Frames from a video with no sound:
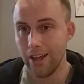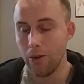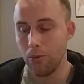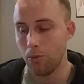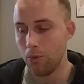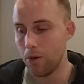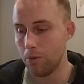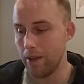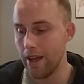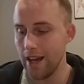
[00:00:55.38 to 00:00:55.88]

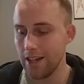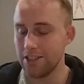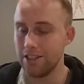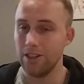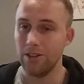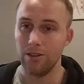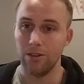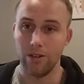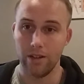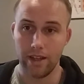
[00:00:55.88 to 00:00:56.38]
when we actually
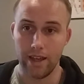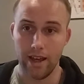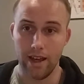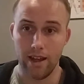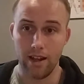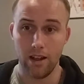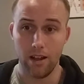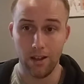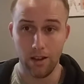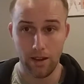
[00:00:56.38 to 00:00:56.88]
look
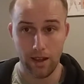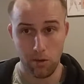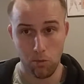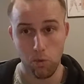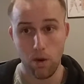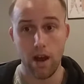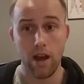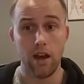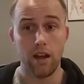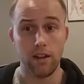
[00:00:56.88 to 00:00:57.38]
at like
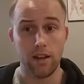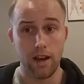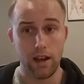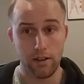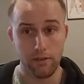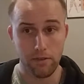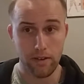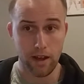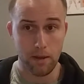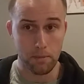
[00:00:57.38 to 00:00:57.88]
why a lot
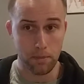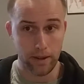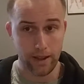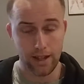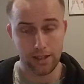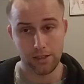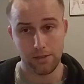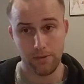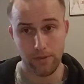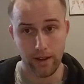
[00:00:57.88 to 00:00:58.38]
of
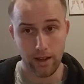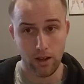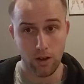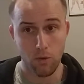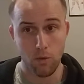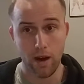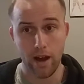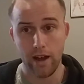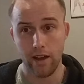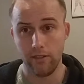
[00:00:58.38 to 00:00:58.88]
plans fail,
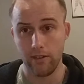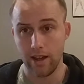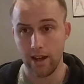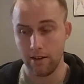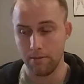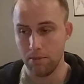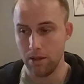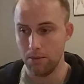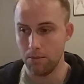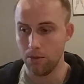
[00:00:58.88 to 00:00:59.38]
why a lot
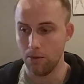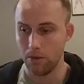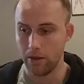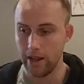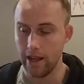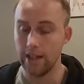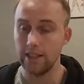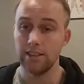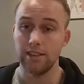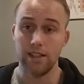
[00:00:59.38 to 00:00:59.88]
of people
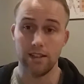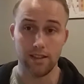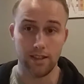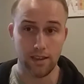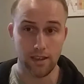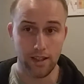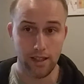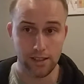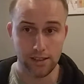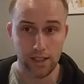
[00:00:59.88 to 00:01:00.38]
can't stick to
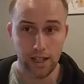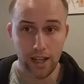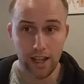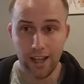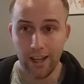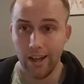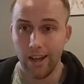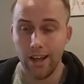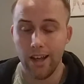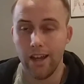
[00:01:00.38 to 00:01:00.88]
things,
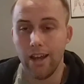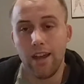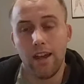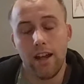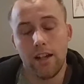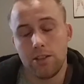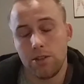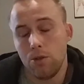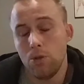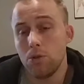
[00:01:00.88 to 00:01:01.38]

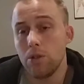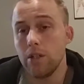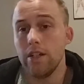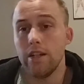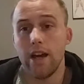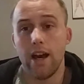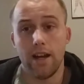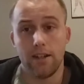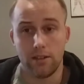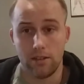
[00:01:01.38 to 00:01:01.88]
it's usually
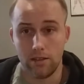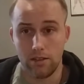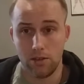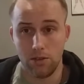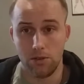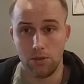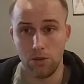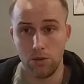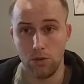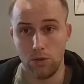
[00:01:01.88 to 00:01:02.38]
not to
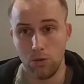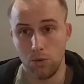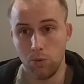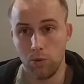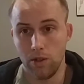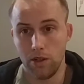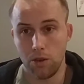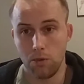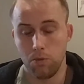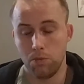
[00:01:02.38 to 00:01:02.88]
do
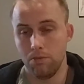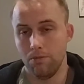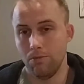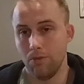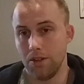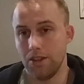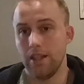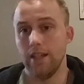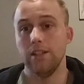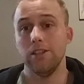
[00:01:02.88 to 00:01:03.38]
with
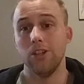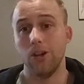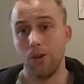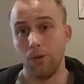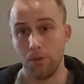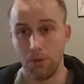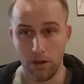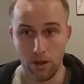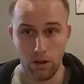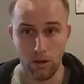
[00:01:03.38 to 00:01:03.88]
what they
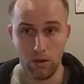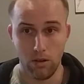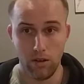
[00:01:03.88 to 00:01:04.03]
don't know.